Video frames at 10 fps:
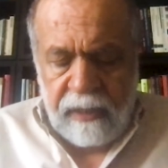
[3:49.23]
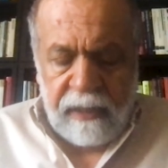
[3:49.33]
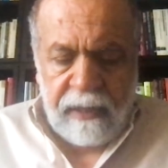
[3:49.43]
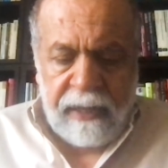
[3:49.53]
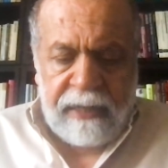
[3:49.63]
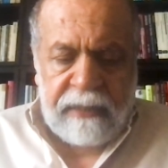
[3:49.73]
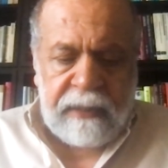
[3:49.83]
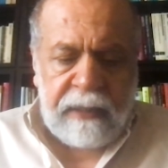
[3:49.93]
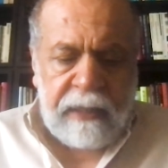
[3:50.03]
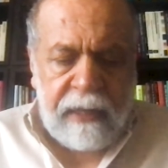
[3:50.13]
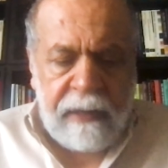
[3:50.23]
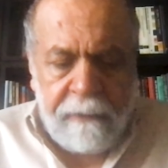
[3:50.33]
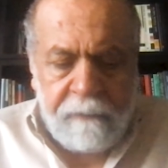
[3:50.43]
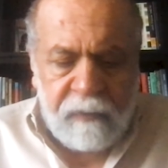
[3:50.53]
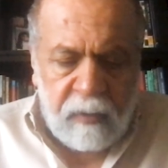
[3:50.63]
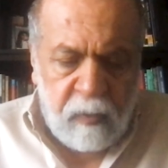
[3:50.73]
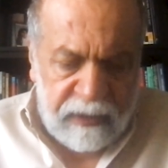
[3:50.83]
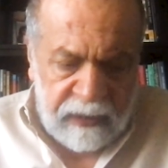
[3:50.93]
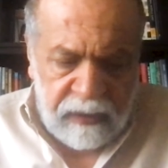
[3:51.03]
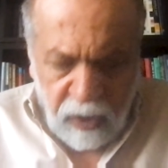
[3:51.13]
And
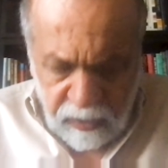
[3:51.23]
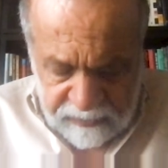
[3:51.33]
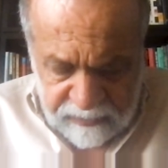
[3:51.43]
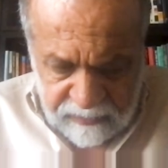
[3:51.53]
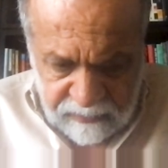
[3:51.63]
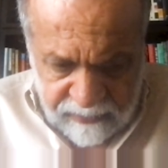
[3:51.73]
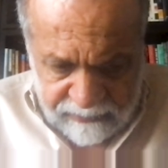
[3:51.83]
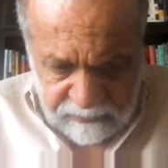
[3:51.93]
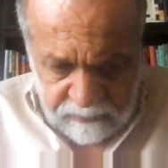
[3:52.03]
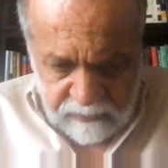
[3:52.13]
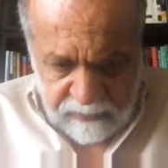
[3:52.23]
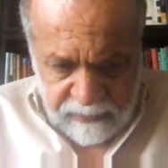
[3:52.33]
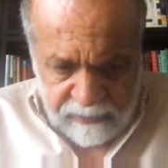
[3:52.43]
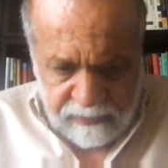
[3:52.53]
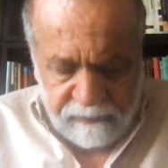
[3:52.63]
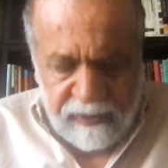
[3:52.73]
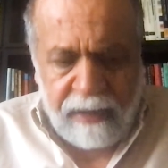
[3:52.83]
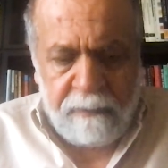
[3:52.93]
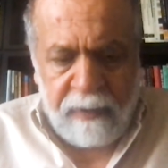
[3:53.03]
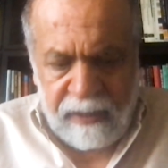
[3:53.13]
when he lost that
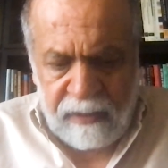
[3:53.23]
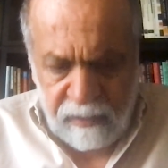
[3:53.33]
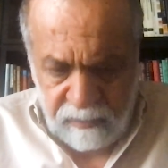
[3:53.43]
campaign,